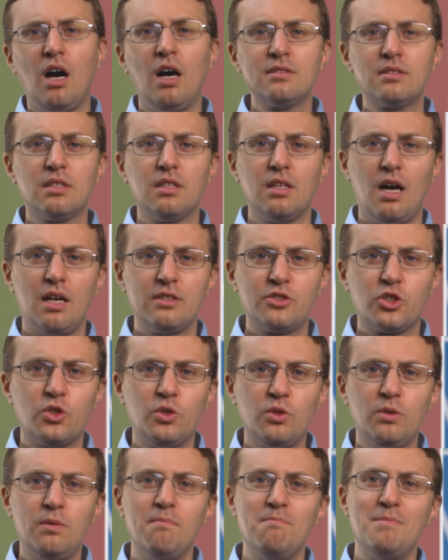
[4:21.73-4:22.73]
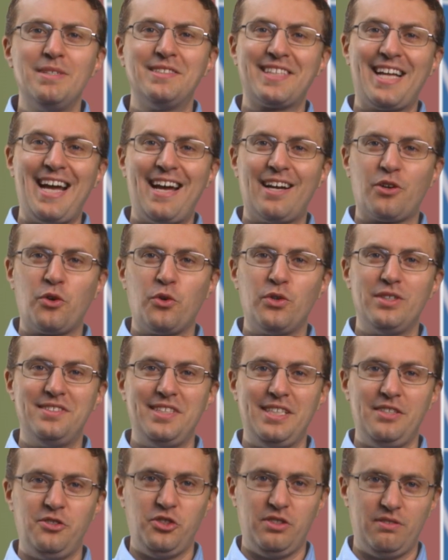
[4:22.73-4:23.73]
ontological
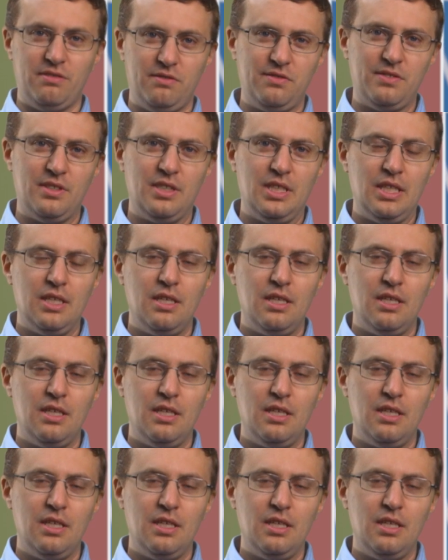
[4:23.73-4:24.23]
miscategorizations.